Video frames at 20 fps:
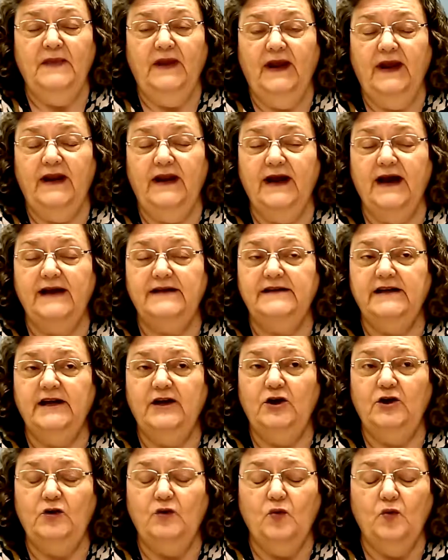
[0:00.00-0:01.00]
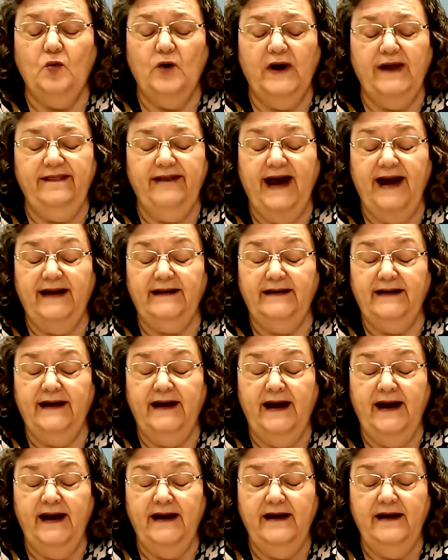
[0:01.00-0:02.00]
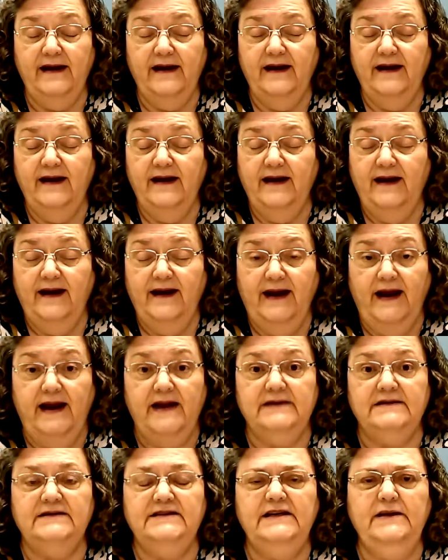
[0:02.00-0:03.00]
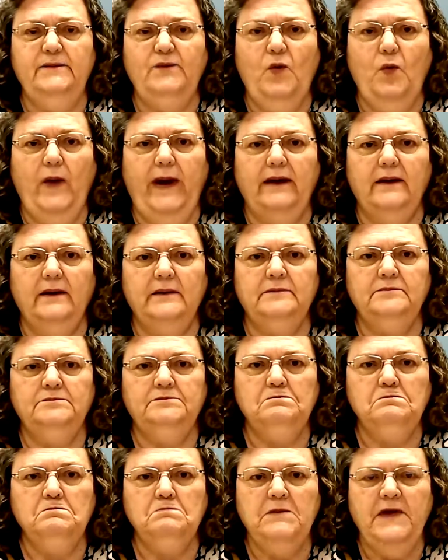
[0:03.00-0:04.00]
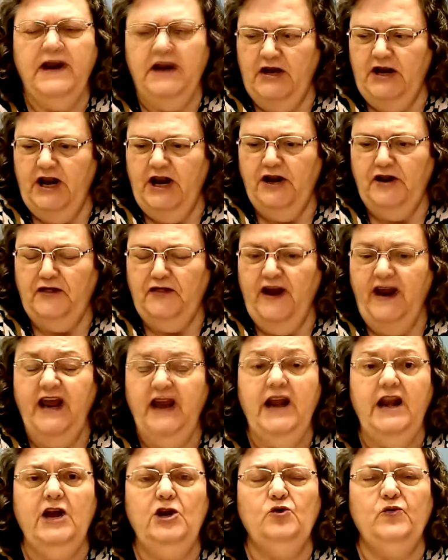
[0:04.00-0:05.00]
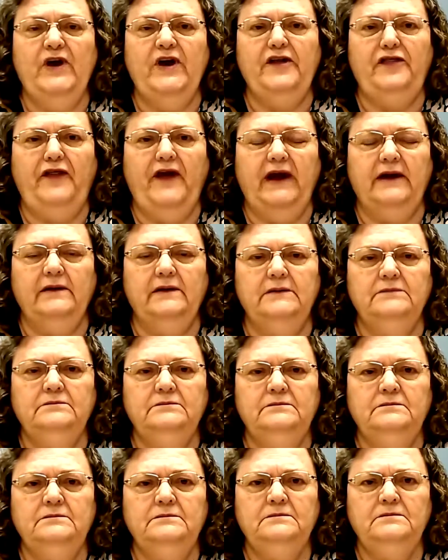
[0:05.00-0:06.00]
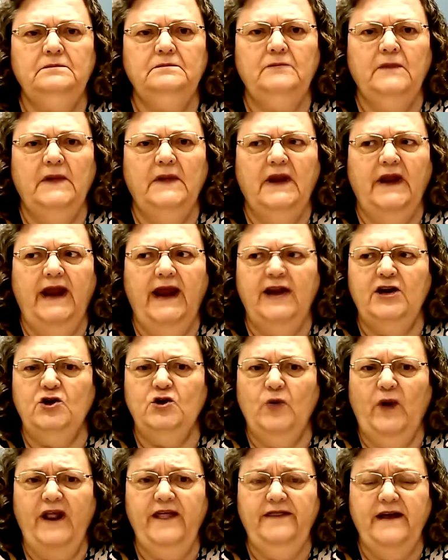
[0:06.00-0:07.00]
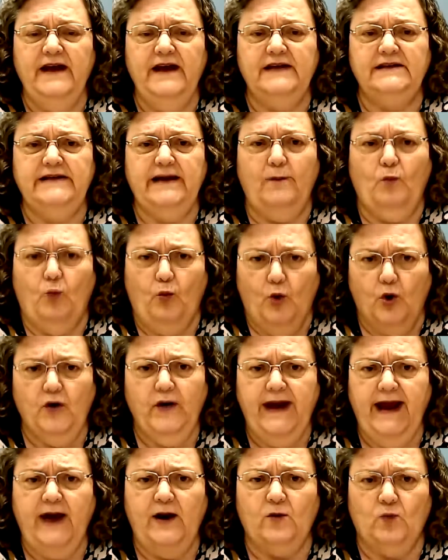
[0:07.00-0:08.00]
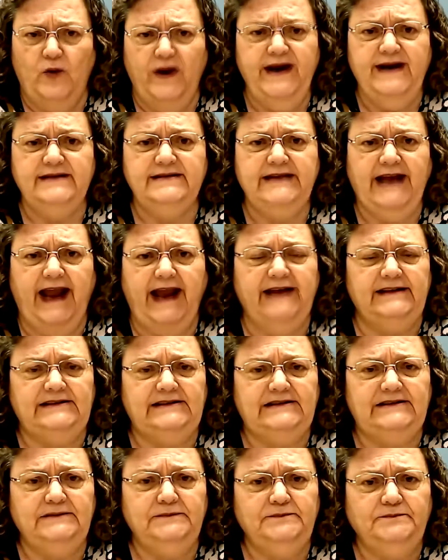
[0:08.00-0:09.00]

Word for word: And I tell you what, that king, he didn't sleep a wink. He didn't eat a thing, he didn't drink a thing. He didn't do anything except worry and wring his hands.